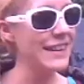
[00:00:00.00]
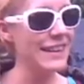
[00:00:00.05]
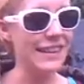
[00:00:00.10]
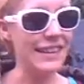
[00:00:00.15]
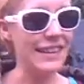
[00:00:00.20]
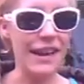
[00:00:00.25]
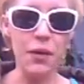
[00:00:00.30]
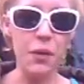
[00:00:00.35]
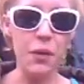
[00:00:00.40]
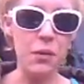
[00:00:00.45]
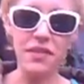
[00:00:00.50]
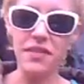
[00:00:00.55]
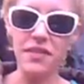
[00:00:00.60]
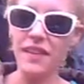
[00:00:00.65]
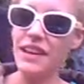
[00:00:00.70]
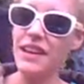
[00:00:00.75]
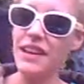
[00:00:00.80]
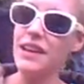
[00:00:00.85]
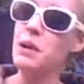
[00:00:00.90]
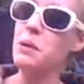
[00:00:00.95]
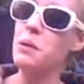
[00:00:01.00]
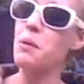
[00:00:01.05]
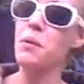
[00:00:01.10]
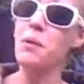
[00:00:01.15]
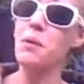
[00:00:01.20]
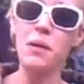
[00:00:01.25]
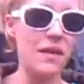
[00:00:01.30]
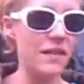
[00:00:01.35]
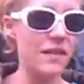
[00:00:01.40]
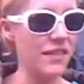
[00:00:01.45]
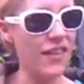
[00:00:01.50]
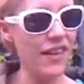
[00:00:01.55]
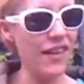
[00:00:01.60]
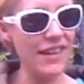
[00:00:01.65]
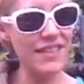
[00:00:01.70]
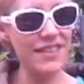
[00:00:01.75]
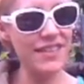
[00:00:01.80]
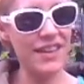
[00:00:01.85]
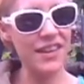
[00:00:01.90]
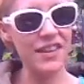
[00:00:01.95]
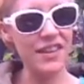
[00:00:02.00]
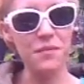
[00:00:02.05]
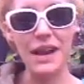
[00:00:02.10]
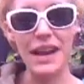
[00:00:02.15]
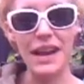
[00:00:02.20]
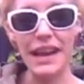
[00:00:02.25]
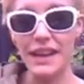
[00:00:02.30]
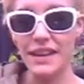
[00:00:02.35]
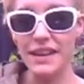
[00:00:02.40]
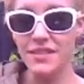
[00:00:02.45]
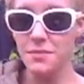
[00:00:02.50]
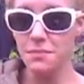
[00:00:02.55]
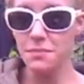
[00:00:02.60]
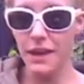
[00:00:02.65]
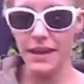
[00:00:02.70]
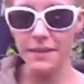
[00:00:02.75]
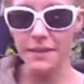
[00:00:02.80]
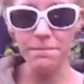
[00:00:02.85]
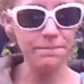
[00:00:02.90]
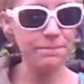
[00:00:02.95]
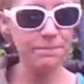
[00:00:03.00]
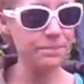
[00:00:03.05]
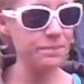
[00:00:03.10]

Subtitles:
They're always thinking you're all nice kind of middle-aged men.